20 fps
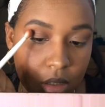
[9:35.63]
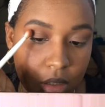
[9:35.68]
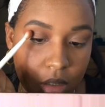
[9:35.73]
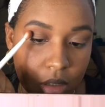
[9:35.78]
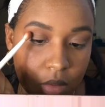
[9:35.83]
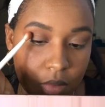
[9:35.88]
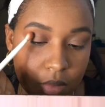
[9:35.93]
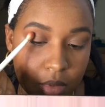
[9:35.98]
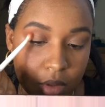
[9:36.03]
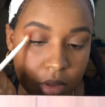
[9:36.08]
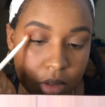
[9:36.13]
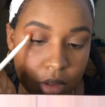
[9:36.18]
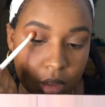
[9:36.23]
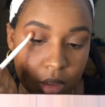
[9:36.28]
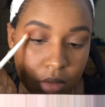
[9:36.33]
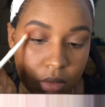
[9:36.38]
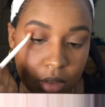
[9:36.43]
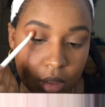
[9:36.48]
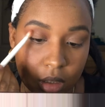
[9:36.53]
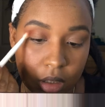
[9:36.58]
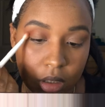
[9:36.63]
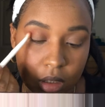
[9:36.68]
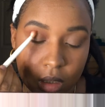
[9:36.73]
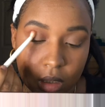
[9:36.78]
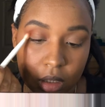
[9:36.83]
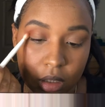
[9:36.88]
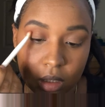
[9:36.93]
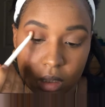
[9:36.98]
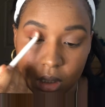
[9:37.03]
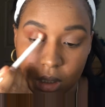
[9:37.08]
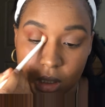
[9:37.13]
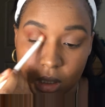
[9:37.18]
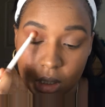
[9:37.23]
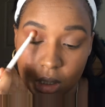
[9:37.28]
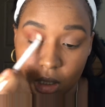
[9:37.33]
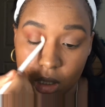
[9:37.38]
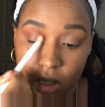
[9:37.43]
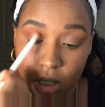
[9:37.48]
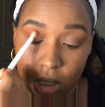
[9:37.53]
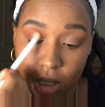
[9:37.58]
And put that right
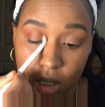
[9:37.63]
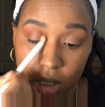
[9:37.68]
there.